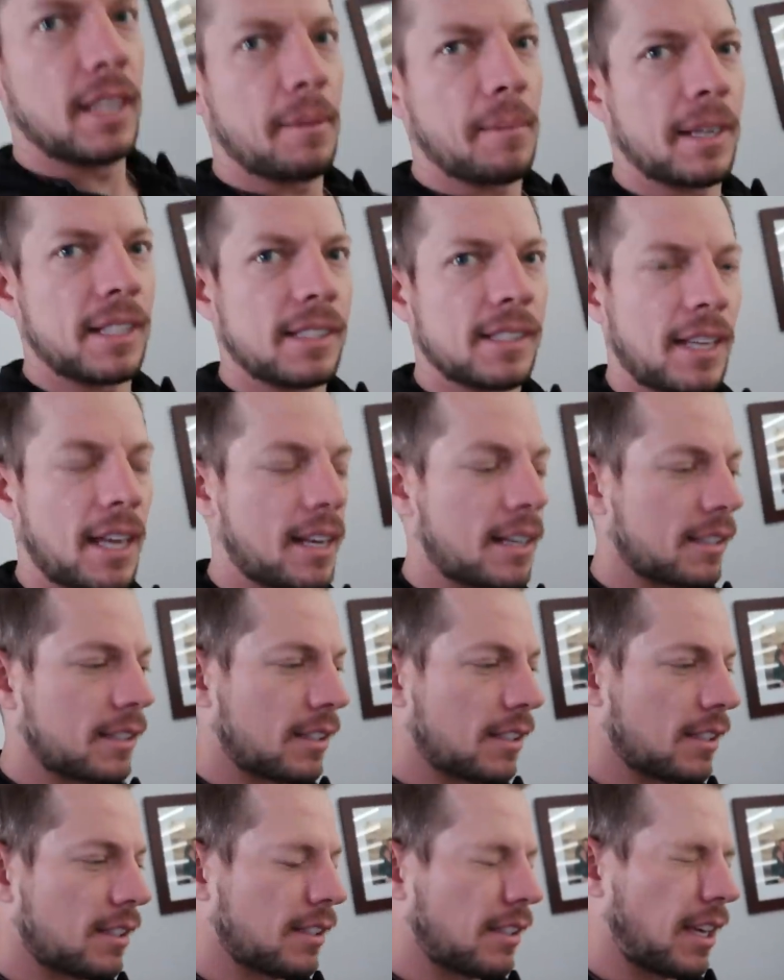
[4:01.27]
Let my
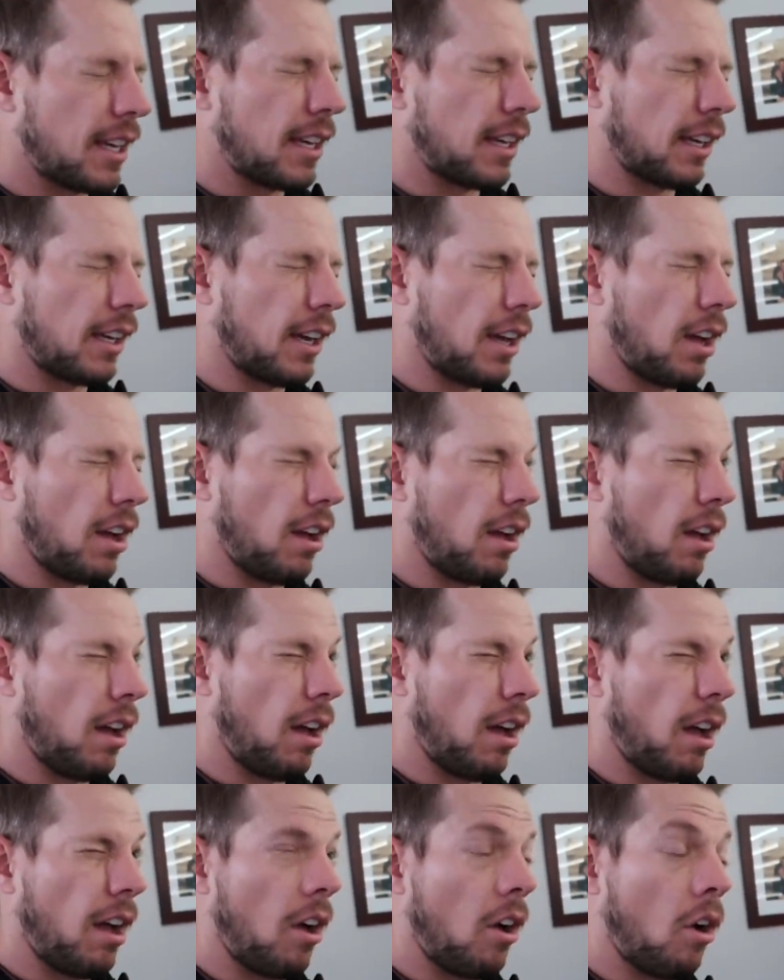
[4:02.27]
sinuses like
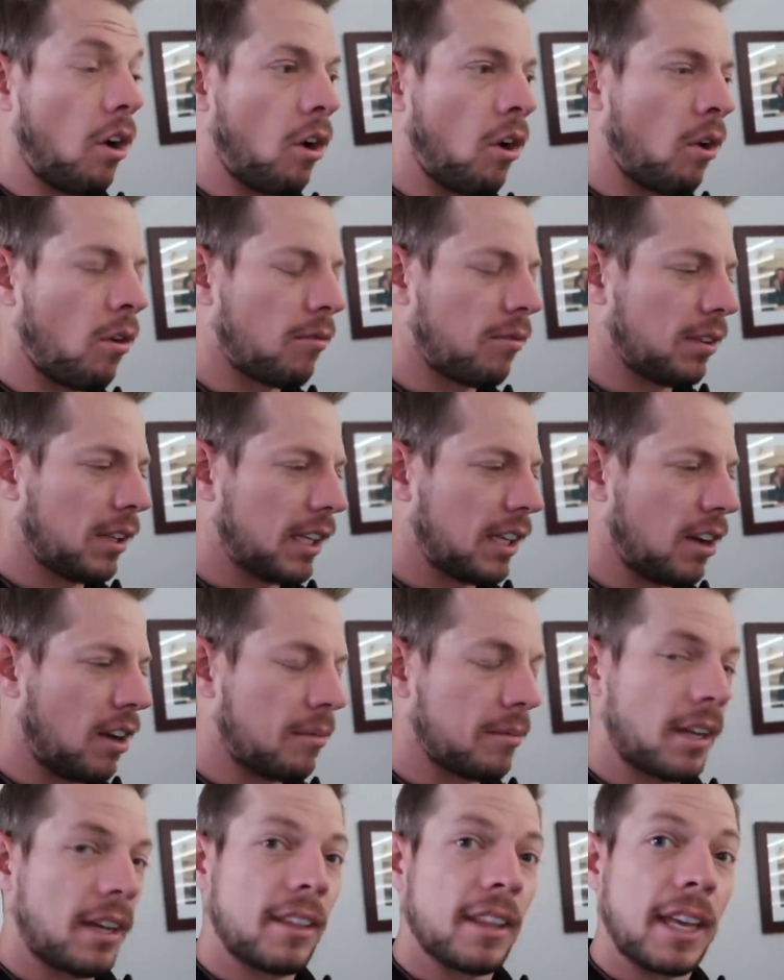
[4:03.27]
hopefully
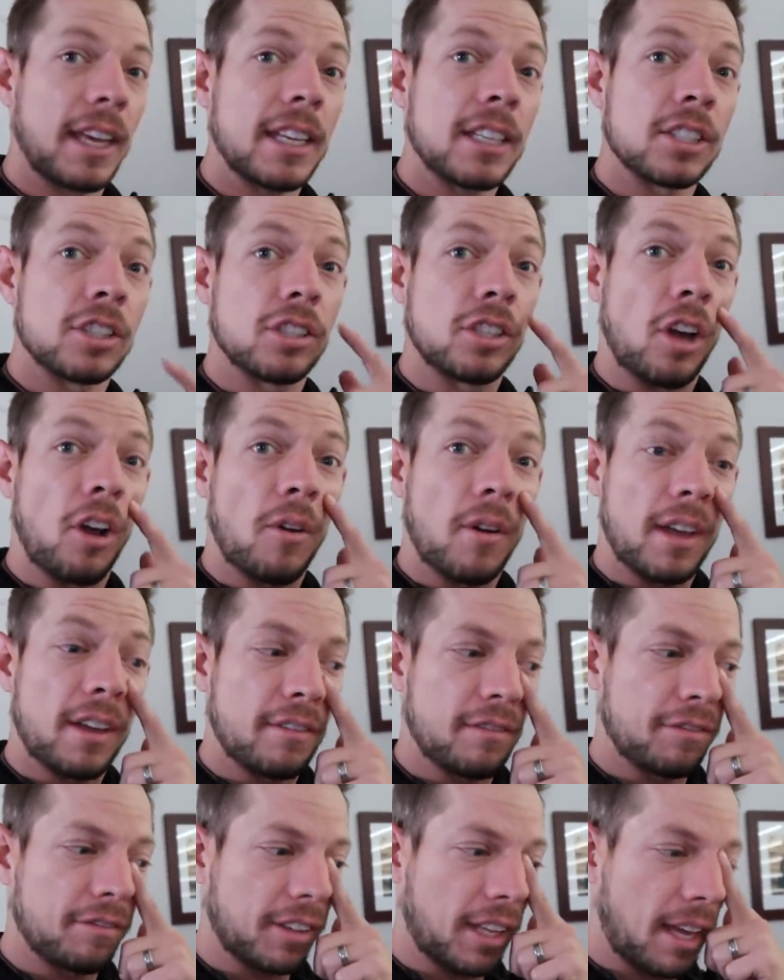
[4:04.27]
calm down. It's so
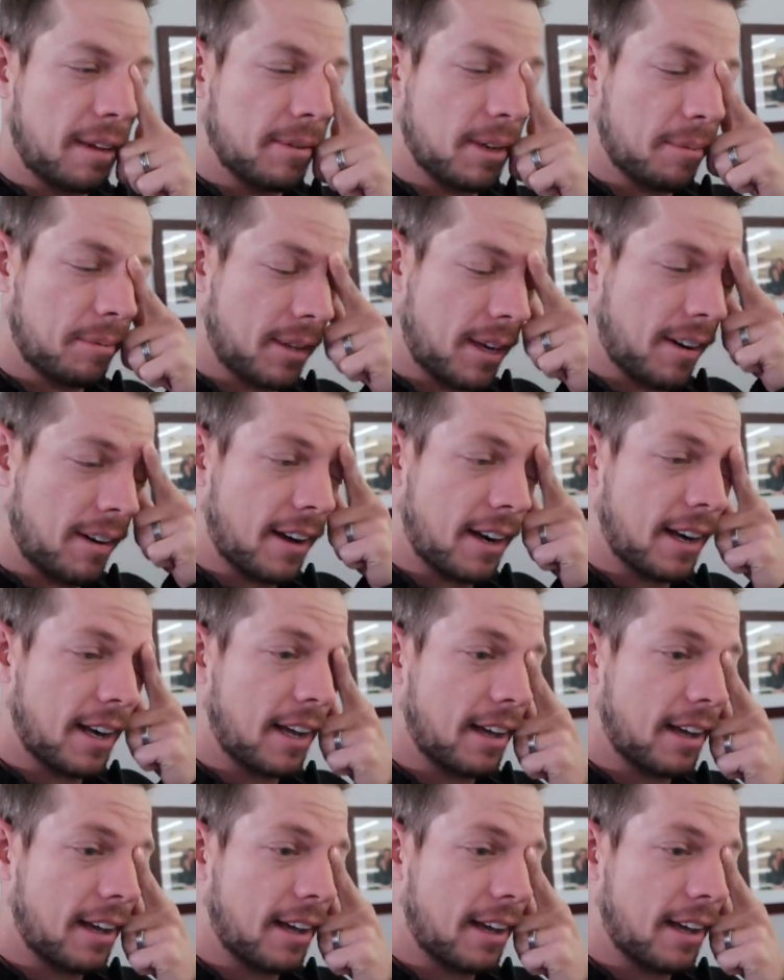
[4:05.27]
inflamed up there right